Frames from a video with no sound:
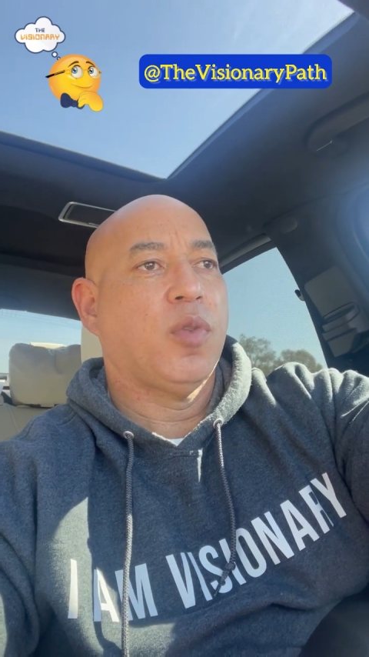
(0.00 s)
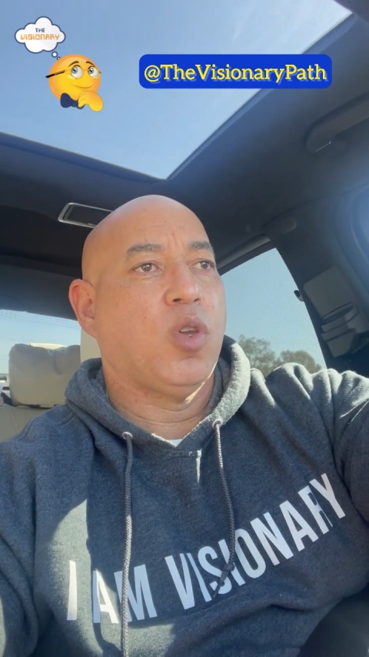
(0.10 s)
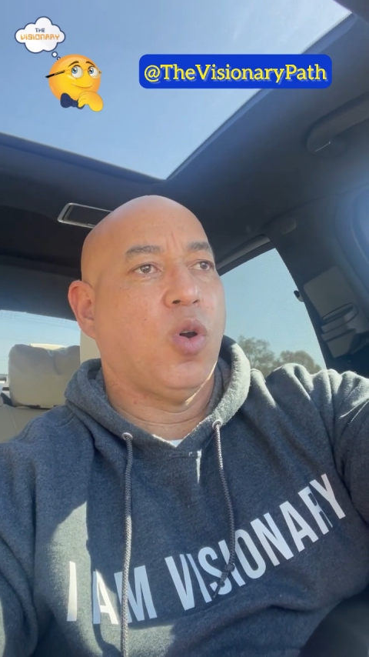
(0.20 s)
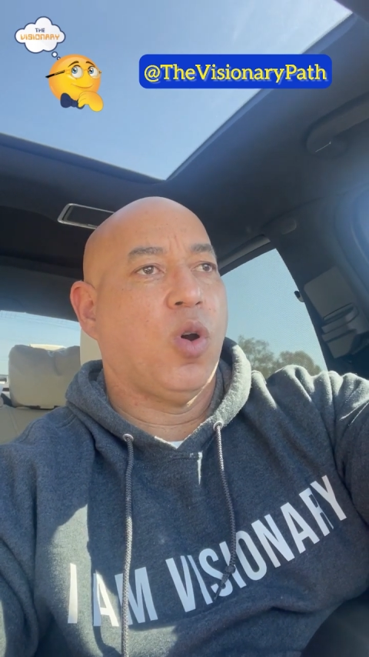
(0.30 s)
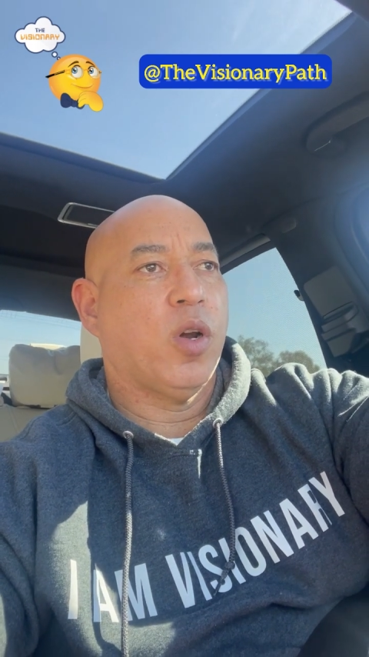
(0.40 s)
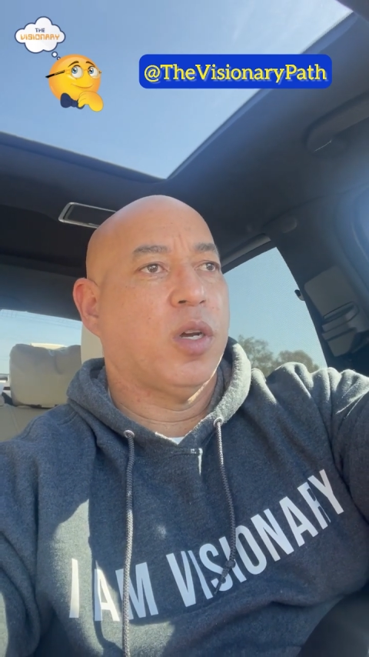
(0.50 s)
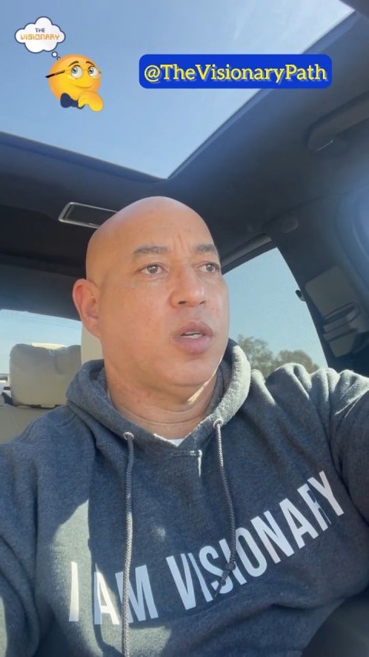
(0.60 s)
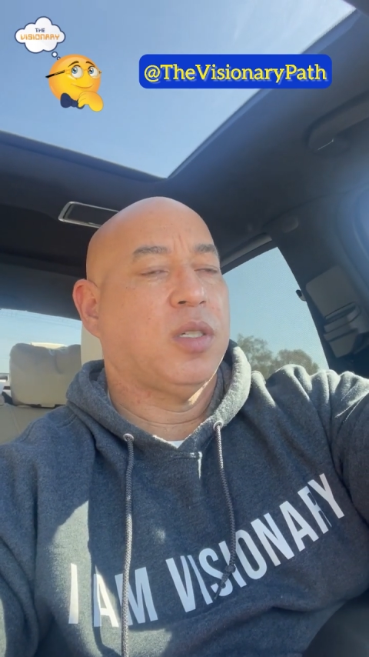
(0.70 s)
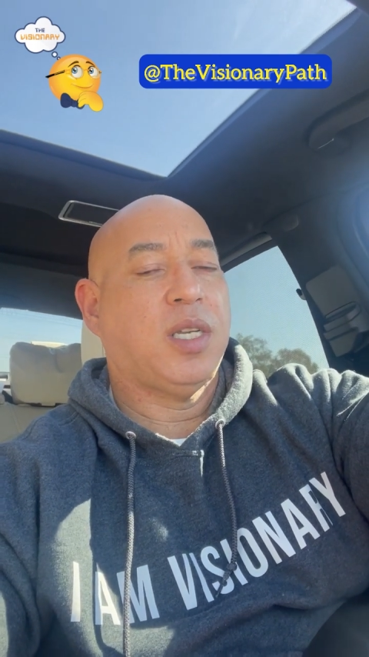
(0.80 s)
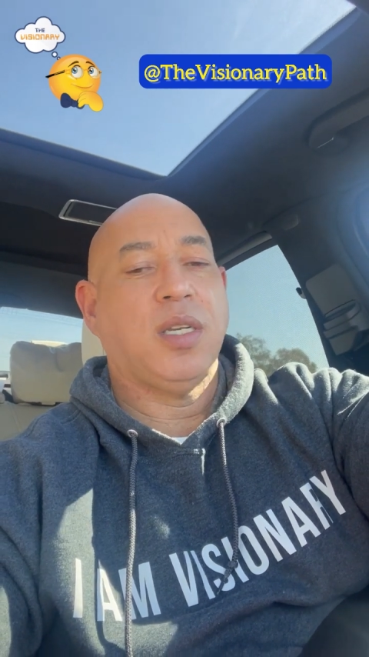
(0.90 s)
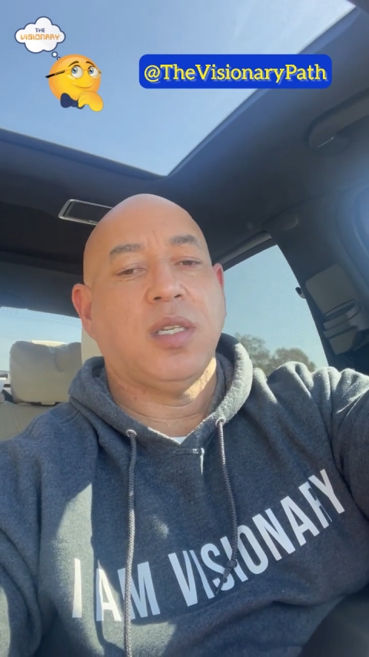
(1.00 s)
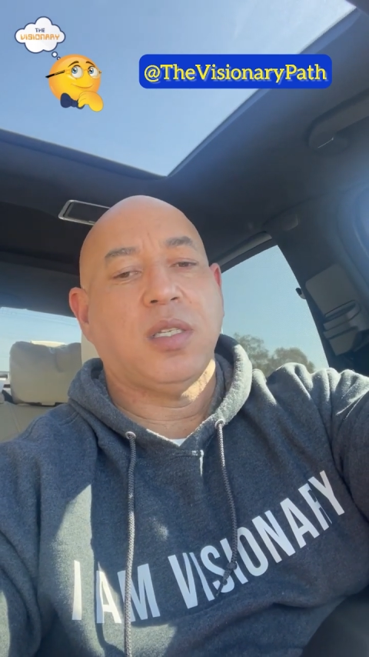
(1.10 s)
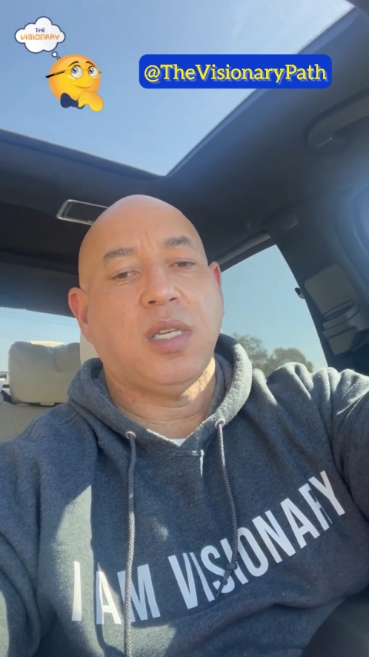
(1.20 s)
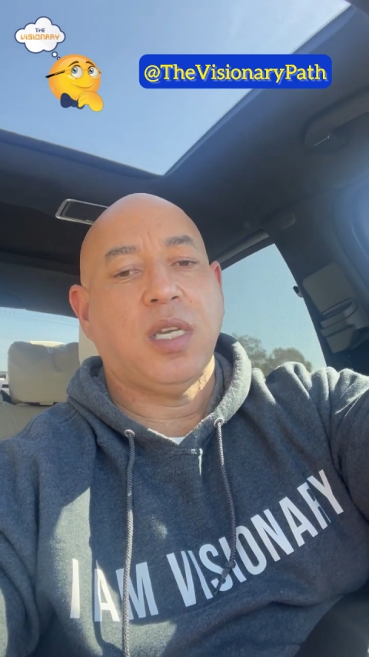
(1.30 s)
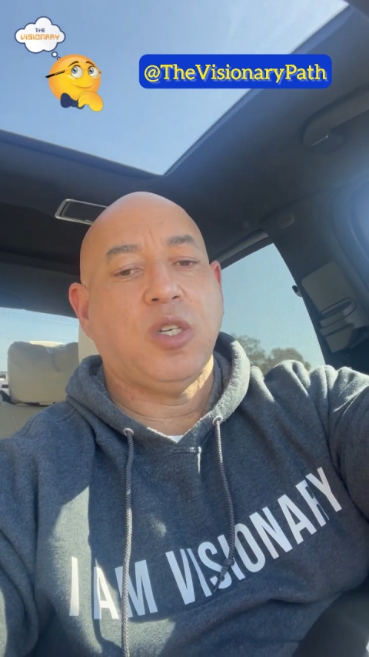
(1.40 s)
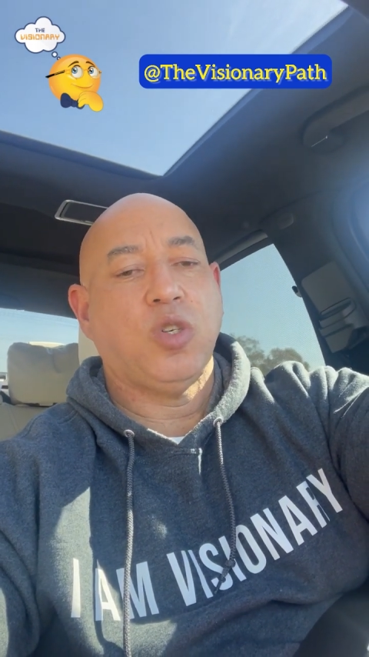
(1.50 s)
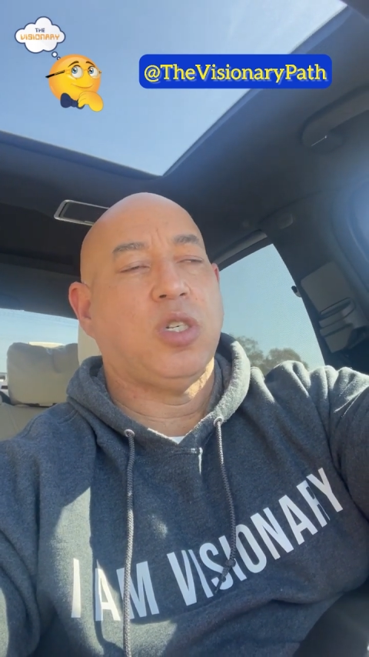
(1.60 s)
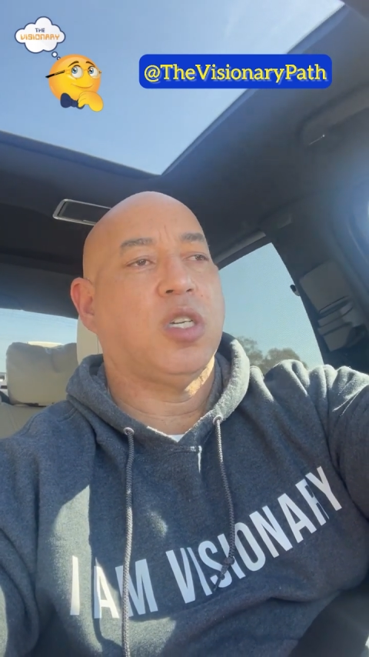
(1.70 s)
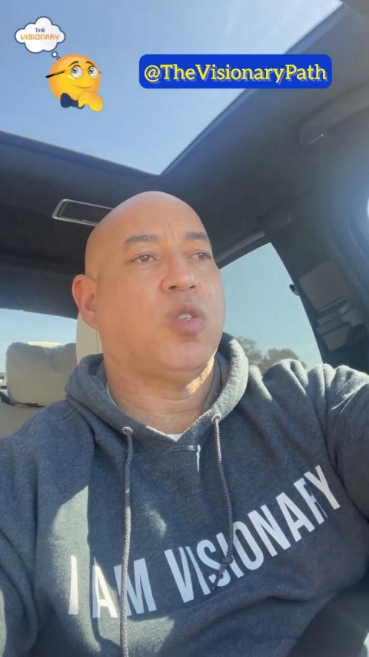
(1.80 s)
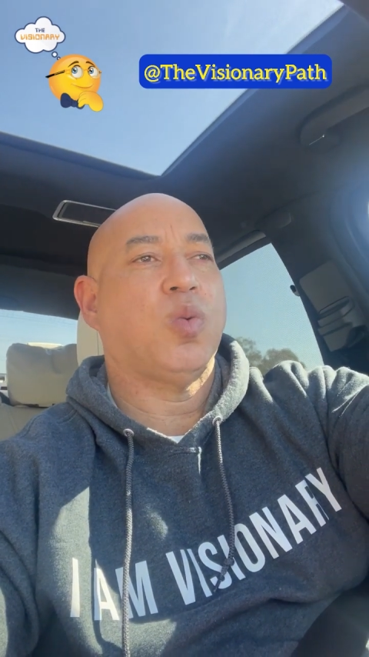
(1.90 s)
your tendency to
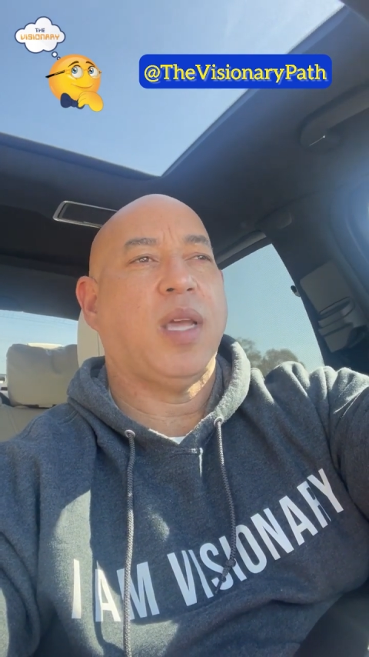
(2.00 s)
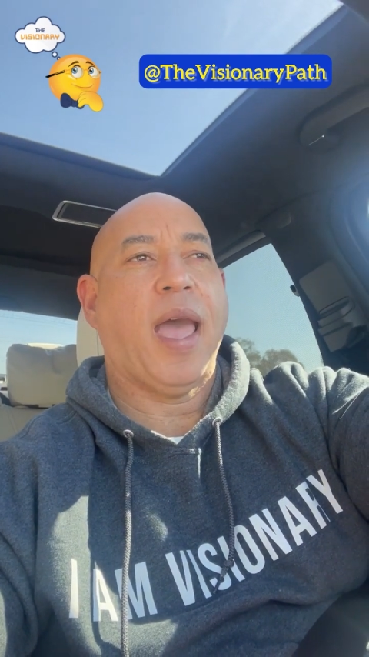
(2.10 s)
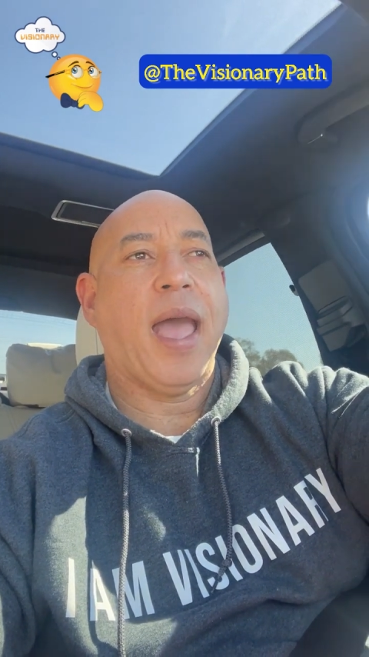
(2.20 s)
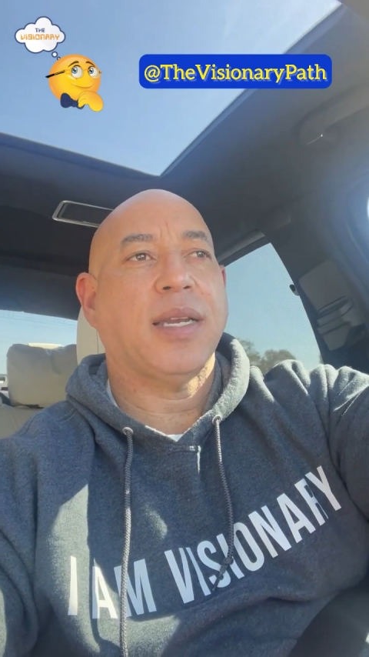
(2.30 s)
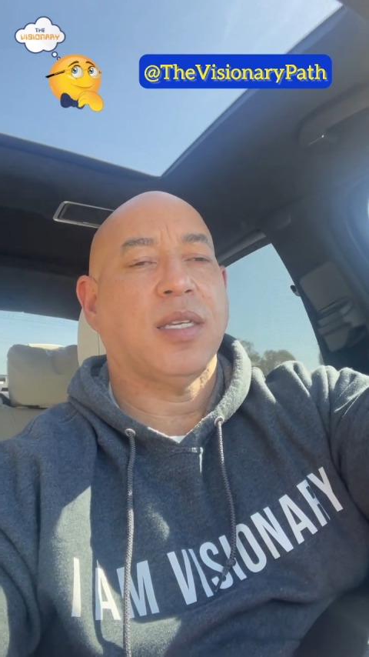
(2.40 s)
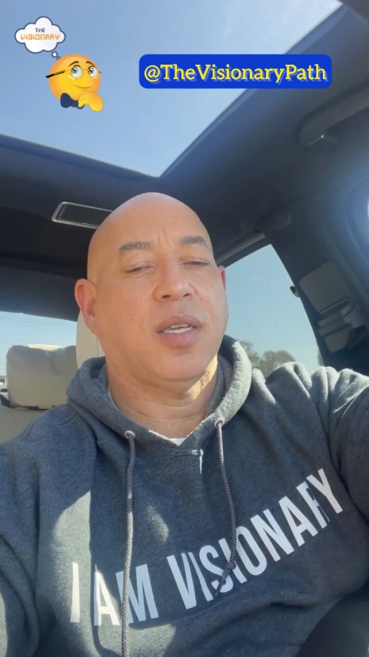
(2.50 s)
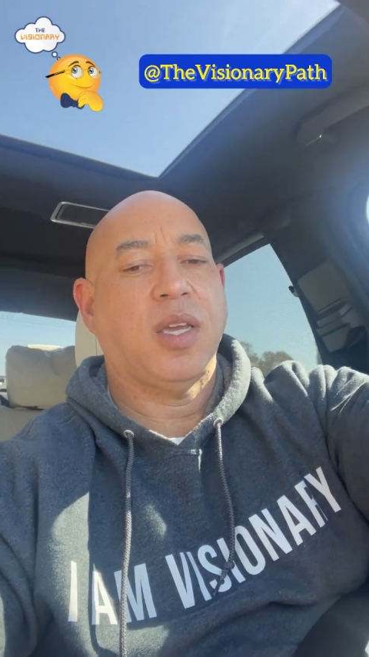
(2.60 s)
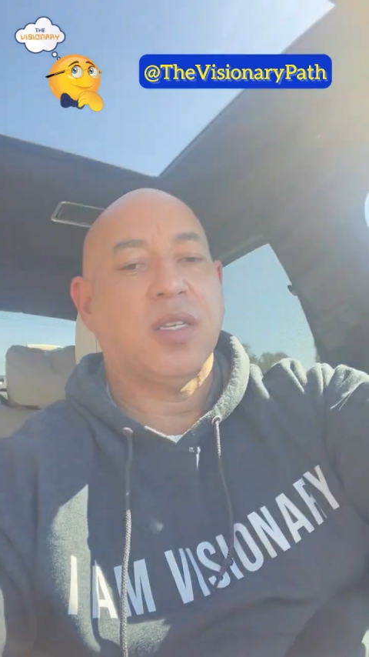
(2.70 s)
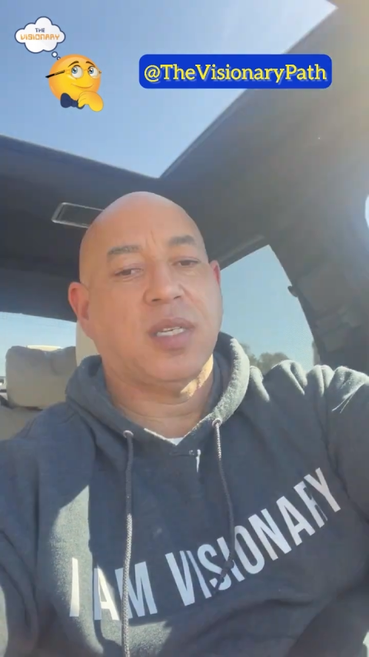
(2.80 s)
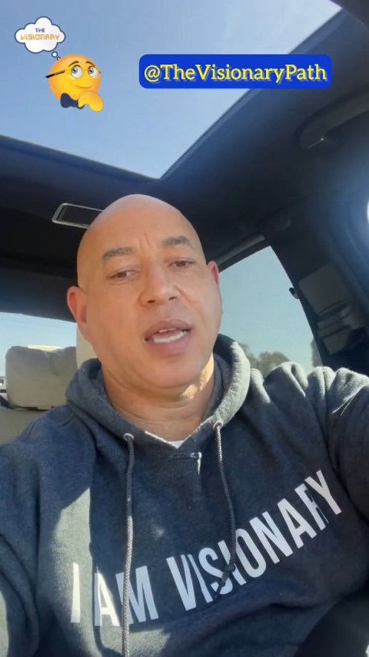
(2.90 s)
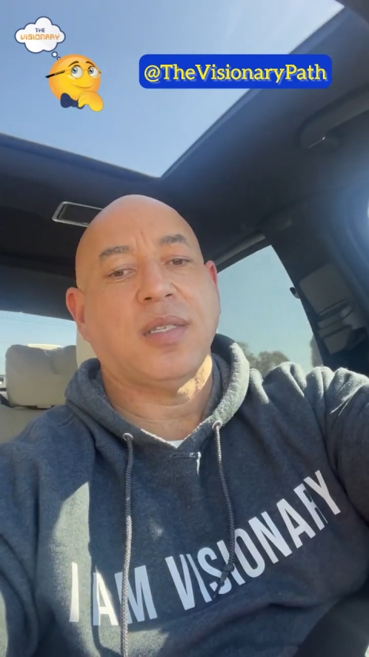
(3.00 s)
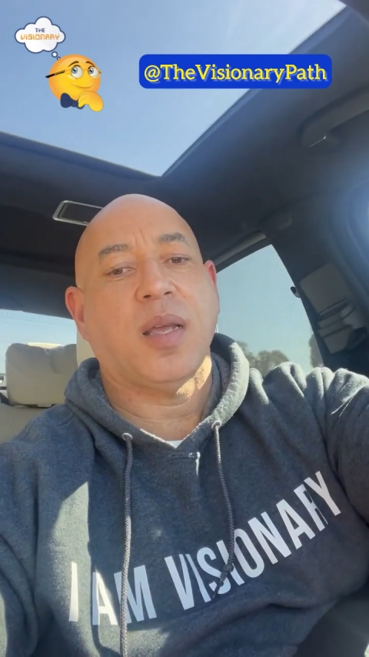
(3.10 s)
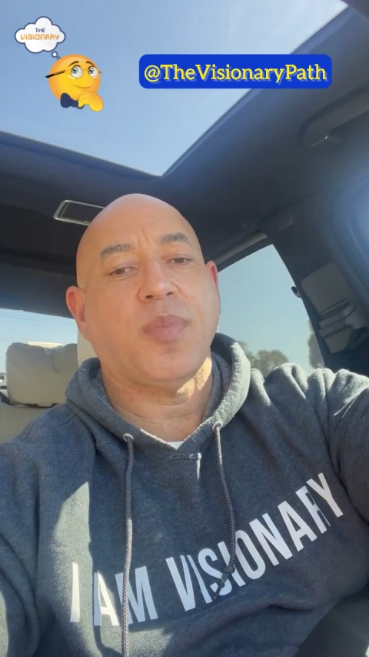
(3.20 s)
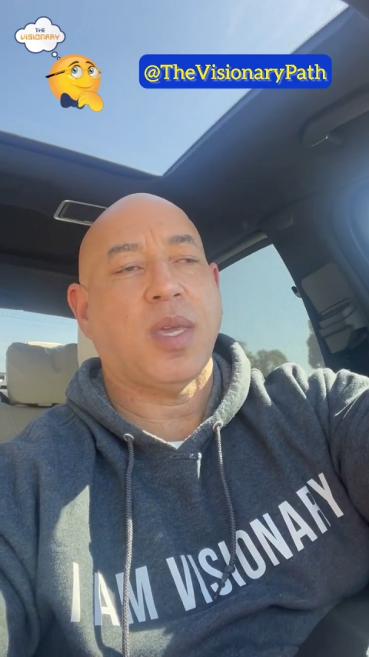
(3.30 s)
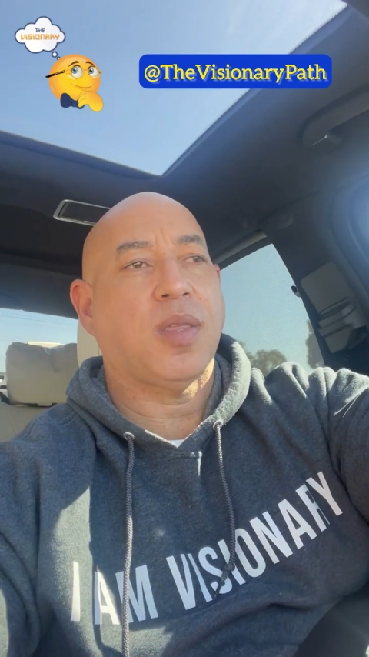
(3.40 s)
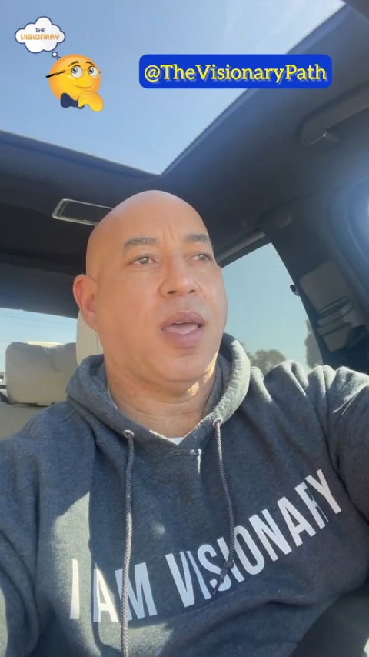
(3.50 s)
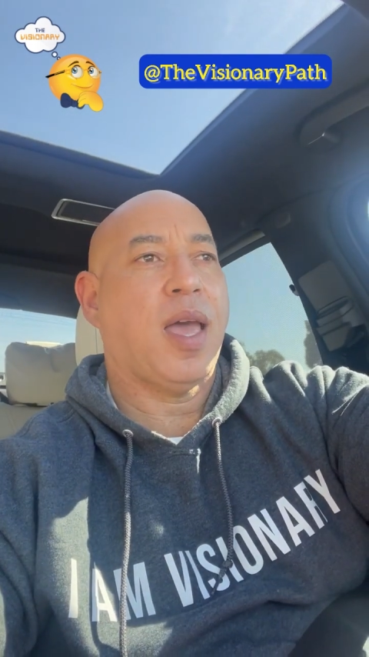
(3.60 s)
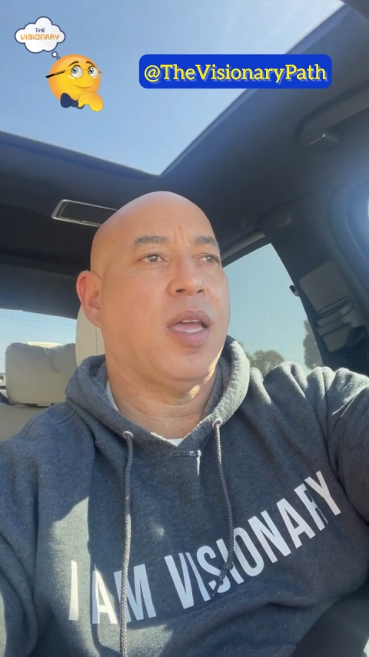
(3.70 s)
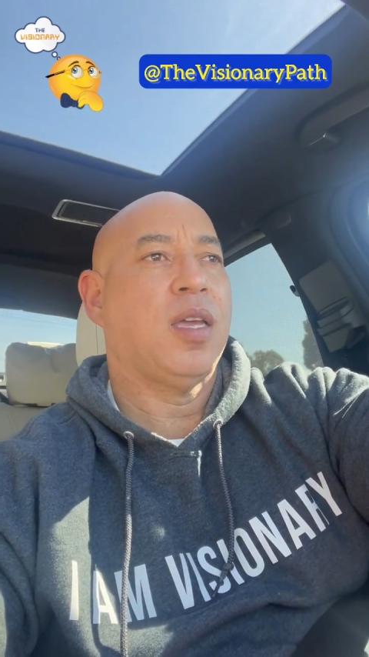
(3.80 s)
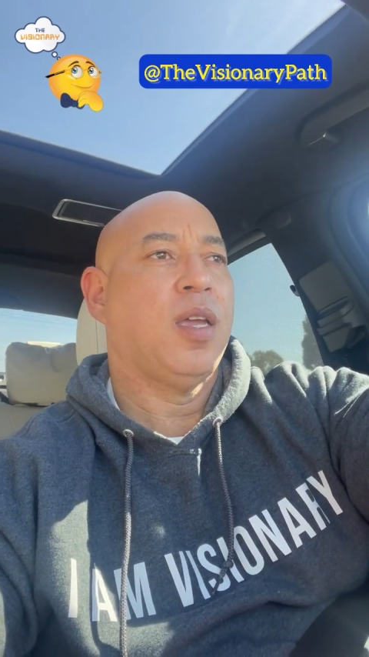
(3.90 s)
just react and say something
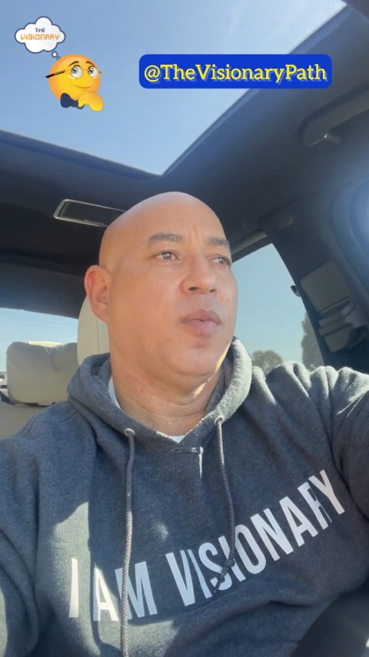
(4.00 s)
that